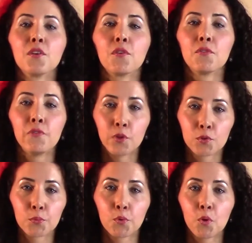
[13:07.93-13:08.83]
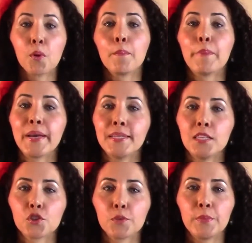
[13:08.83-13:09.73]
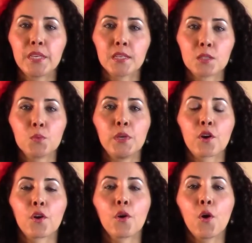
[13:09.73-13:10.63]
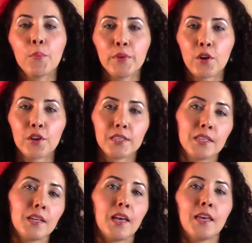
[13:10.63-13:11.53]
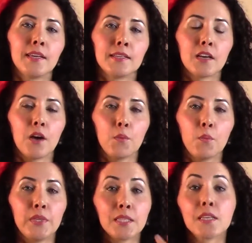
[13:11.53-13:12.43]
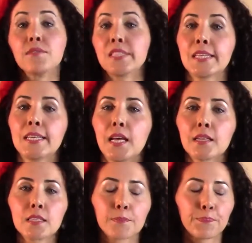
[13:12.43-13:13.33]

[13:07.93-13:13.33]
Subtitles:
vulnerable by nature because we are open-hearted and we live to connect.